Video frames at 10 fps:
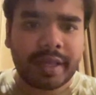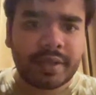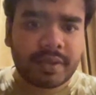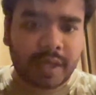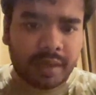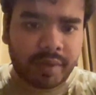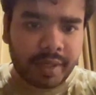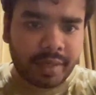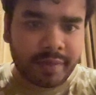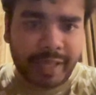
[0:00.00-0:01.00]
so yeah,
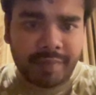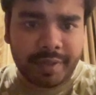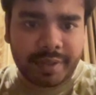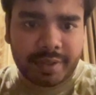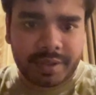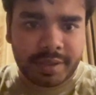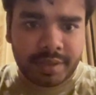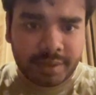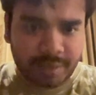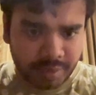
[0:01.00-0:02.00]
we haven't
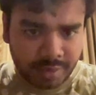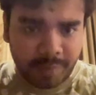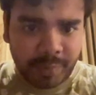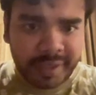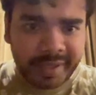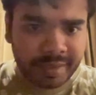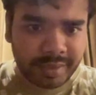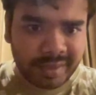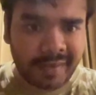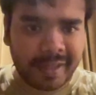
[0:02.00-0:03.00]
completed
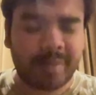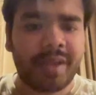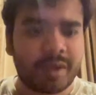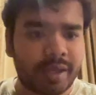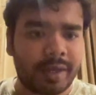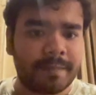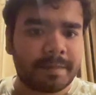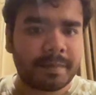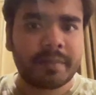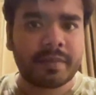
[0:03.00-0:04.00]
the API. Okay, yeah.
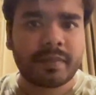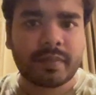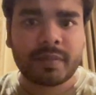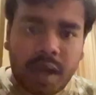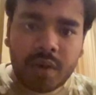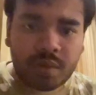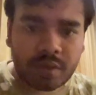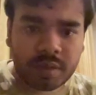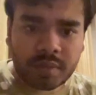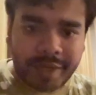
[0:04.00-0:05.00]
Now
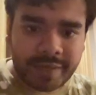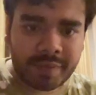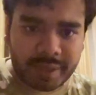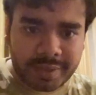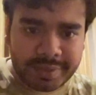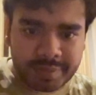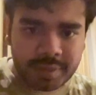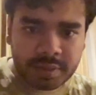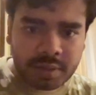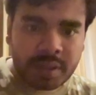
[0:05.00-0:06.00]
what I have done is
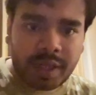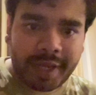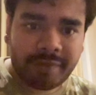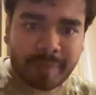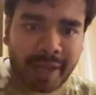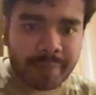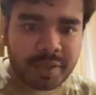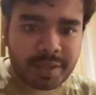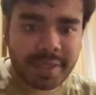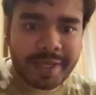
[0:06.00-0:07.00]
I have mapped
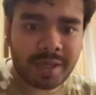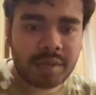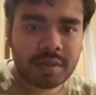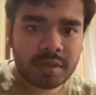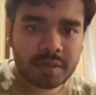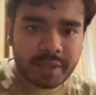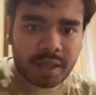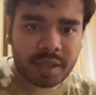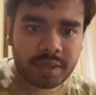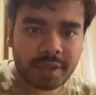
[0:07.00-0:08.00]
the data. Yeah,
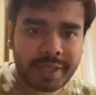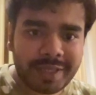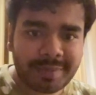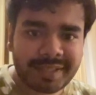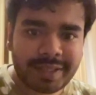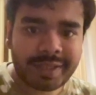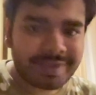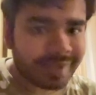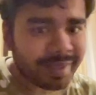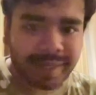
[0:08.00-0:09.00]
the data is basically data
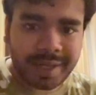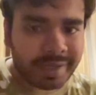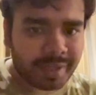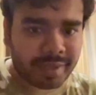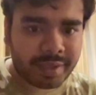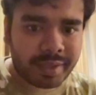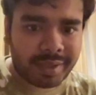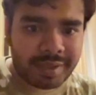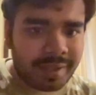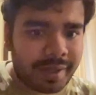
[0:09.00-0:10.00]
set, and yeah, the data,
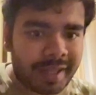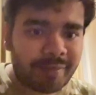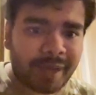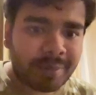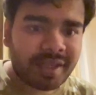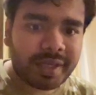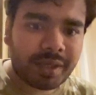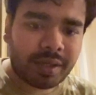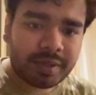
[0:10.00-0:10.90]
and I have mapped the data